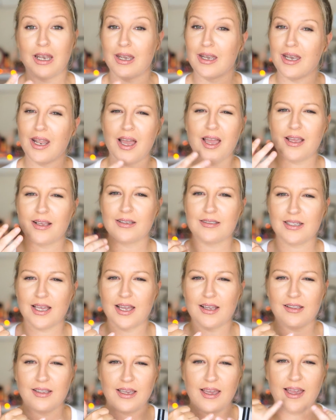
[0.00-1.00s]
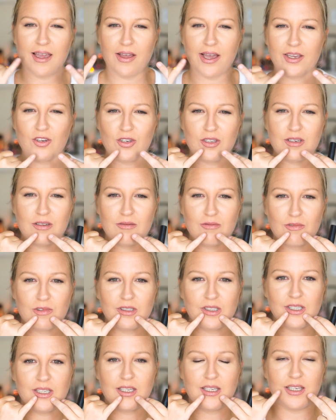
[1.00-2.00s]
Not exactly how, I couldn't
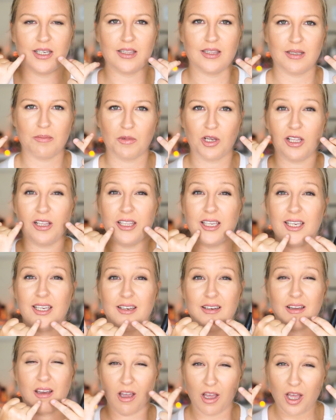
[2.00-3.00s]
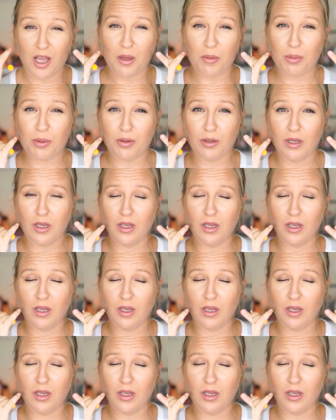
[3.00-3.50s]
really get them cleaned up.